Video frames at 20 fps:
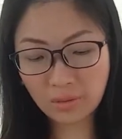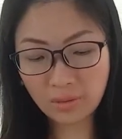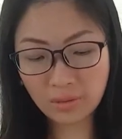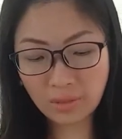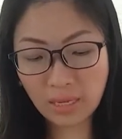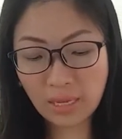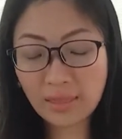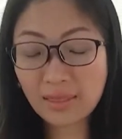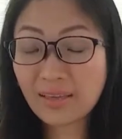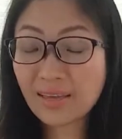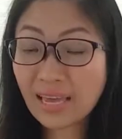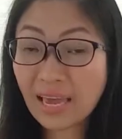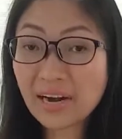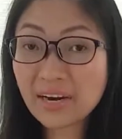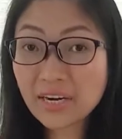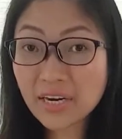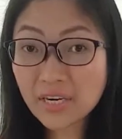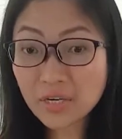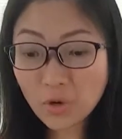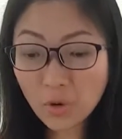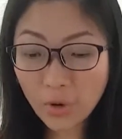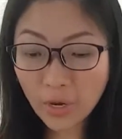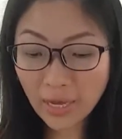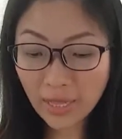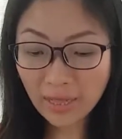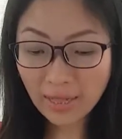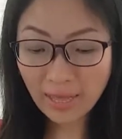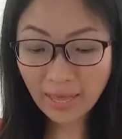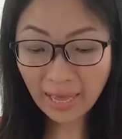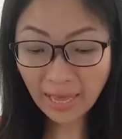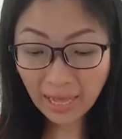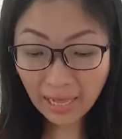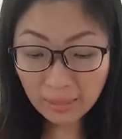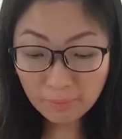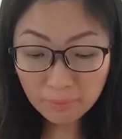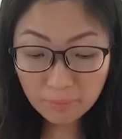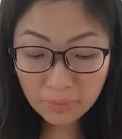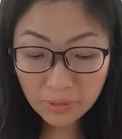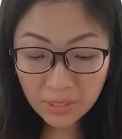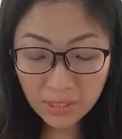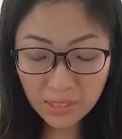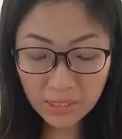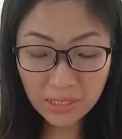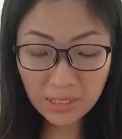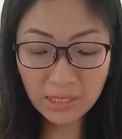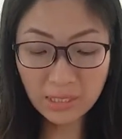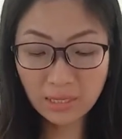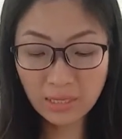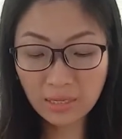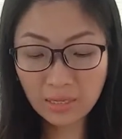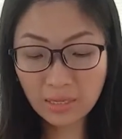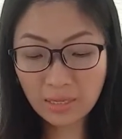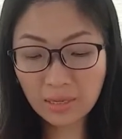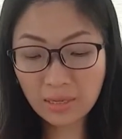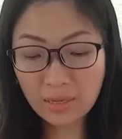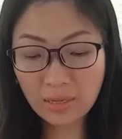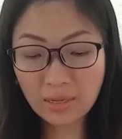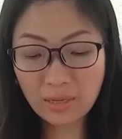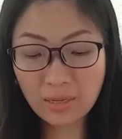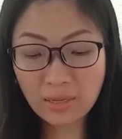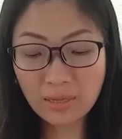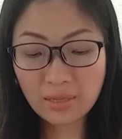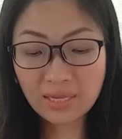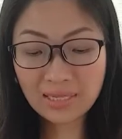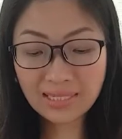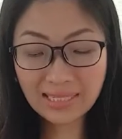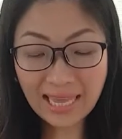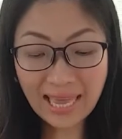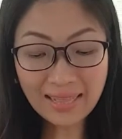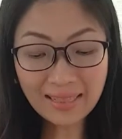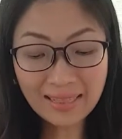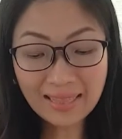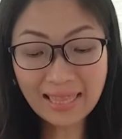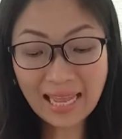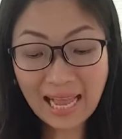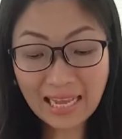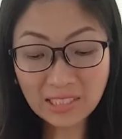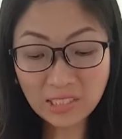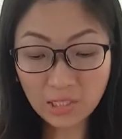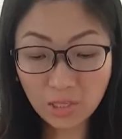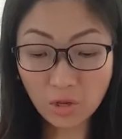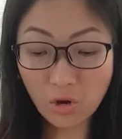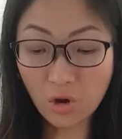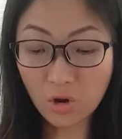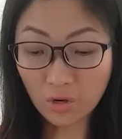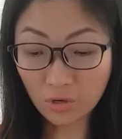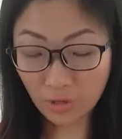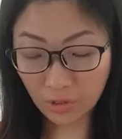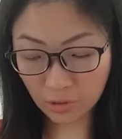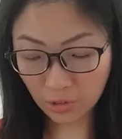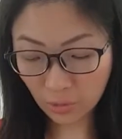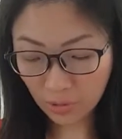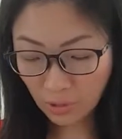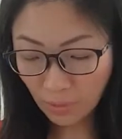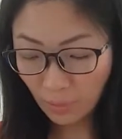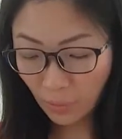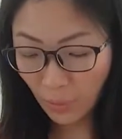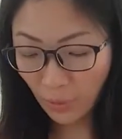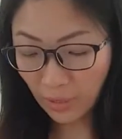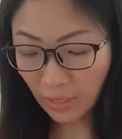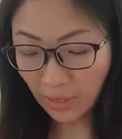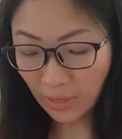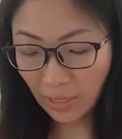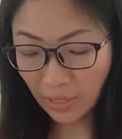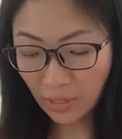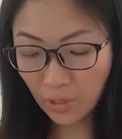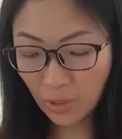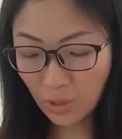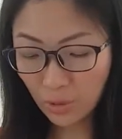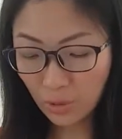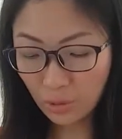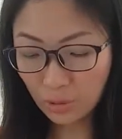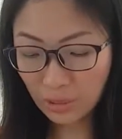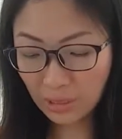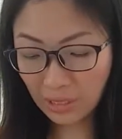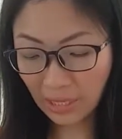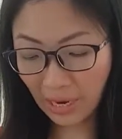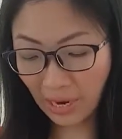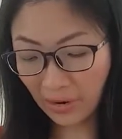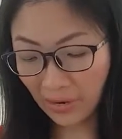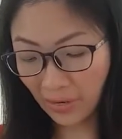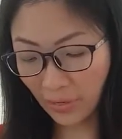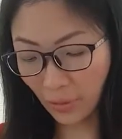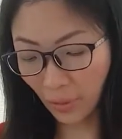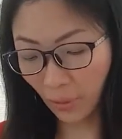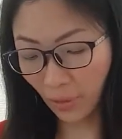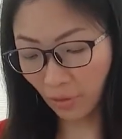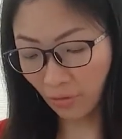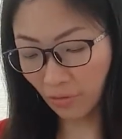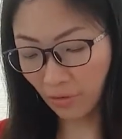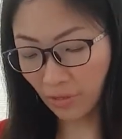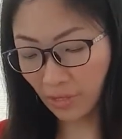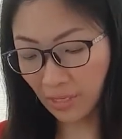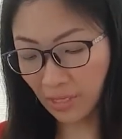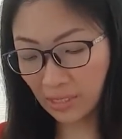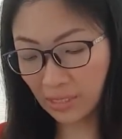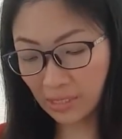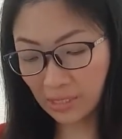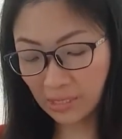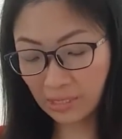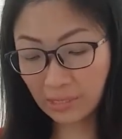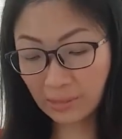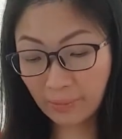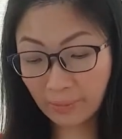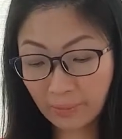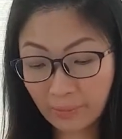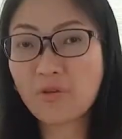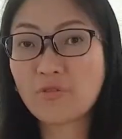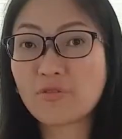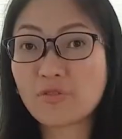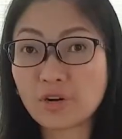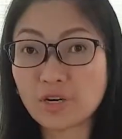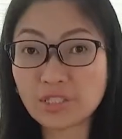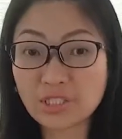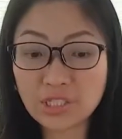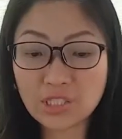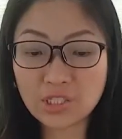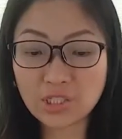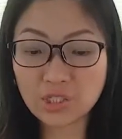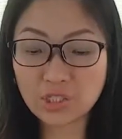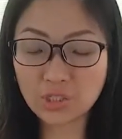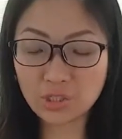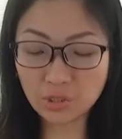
Okay, the carrier oil helps the scent lasts longer. So it's important that you use carrier oil for this versus just